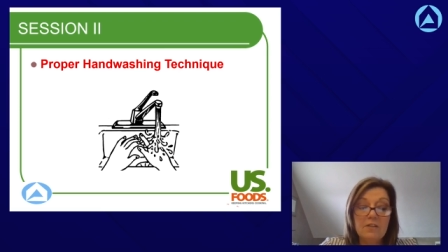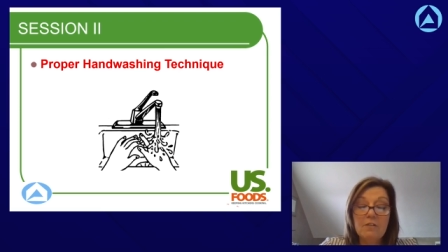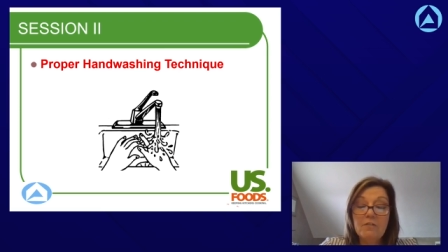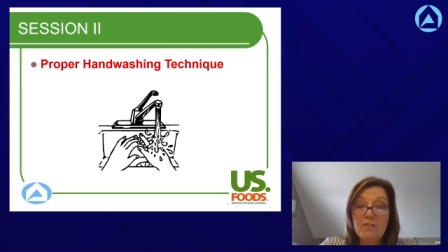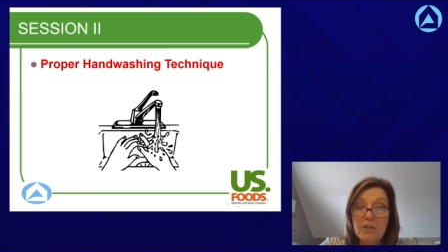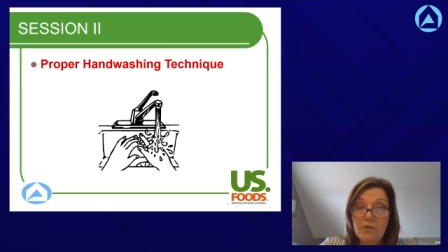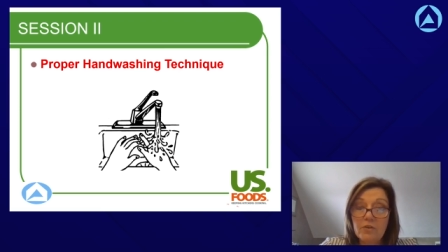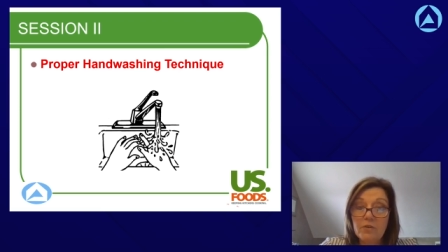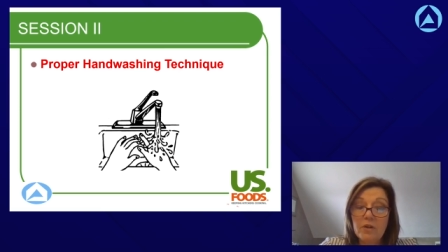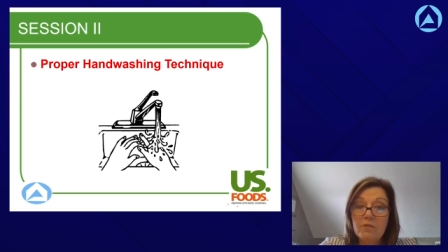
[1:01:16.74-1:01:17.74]
the
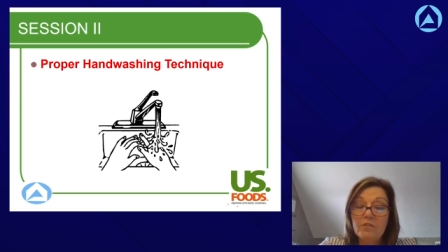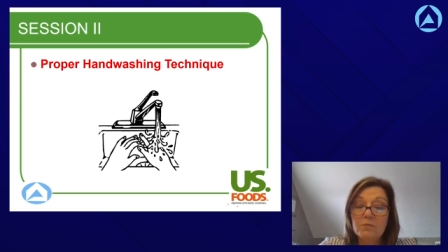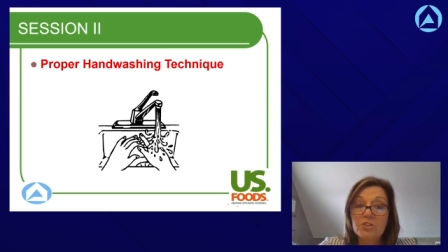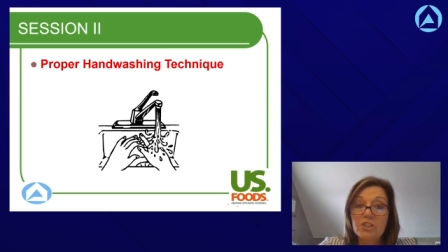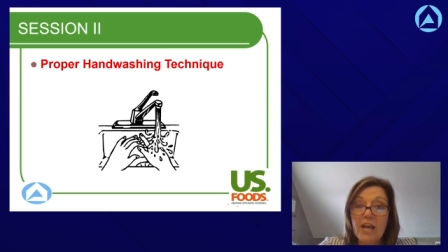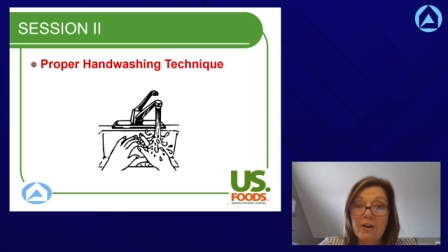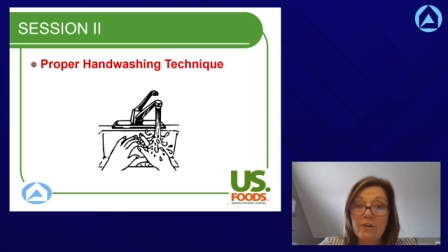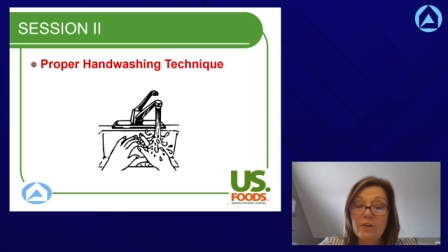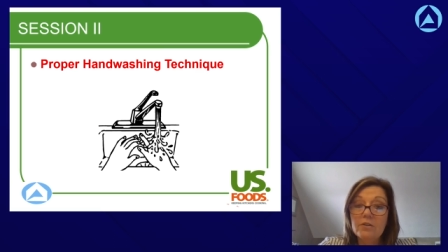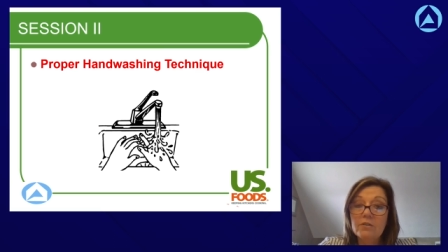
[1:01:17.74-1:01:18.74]
food from
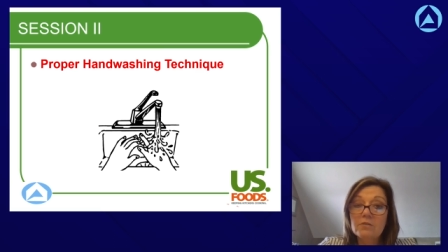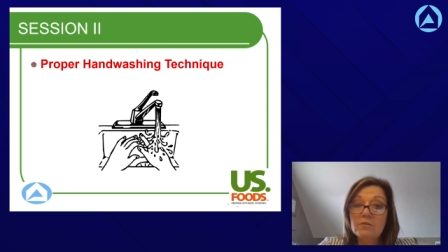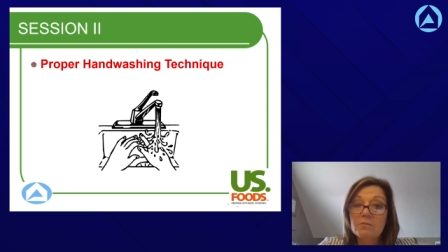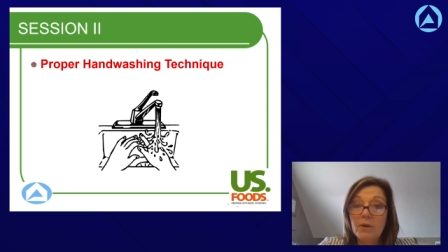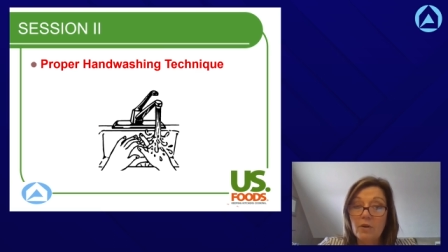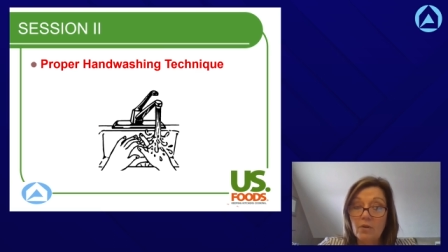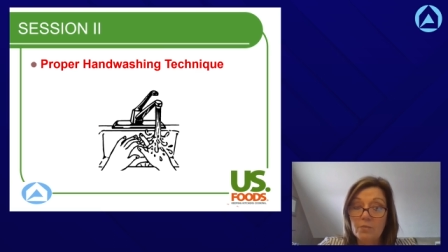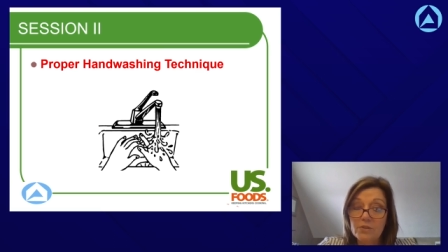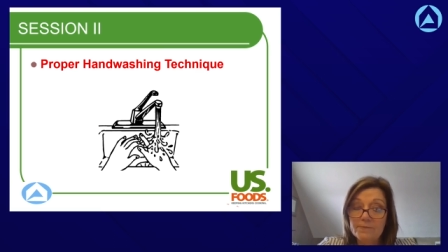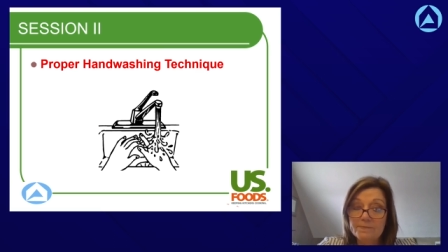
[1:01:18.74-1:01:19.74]
shattered
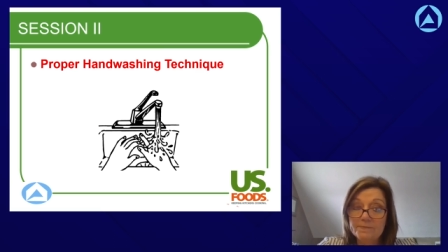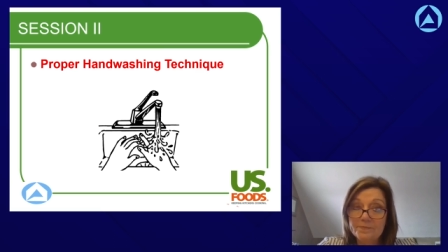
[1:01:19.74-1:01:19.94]
bulbs.